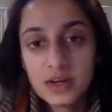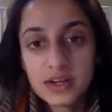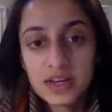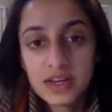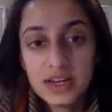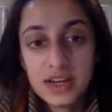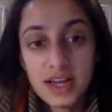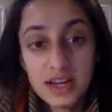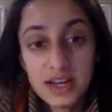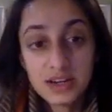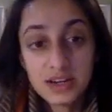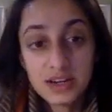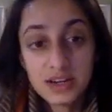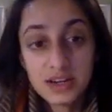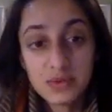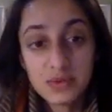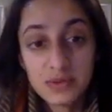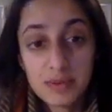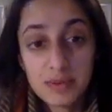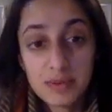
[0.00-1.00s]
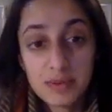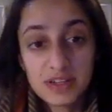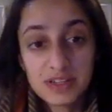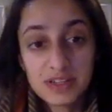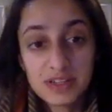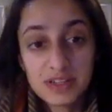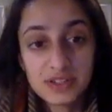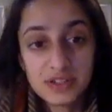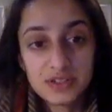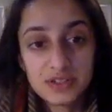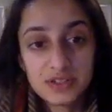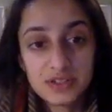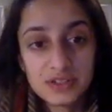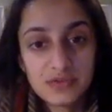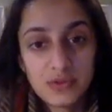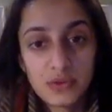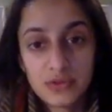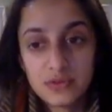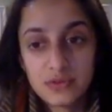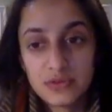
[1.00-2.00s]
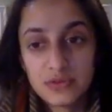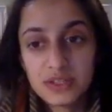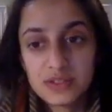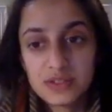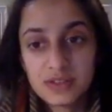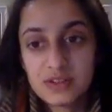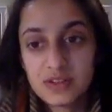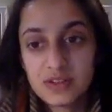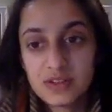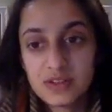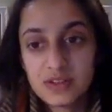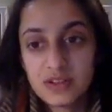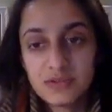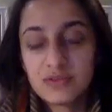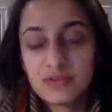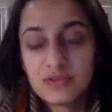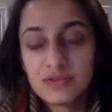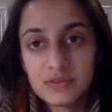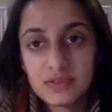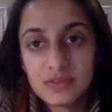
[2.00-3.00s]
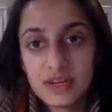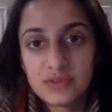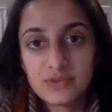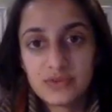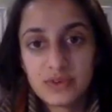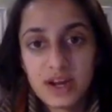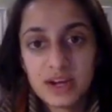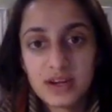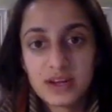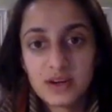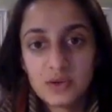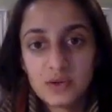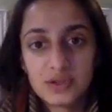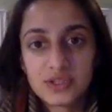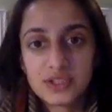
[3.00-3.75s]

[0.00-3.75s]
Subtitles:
connect with my professors for the reason of letters of rec.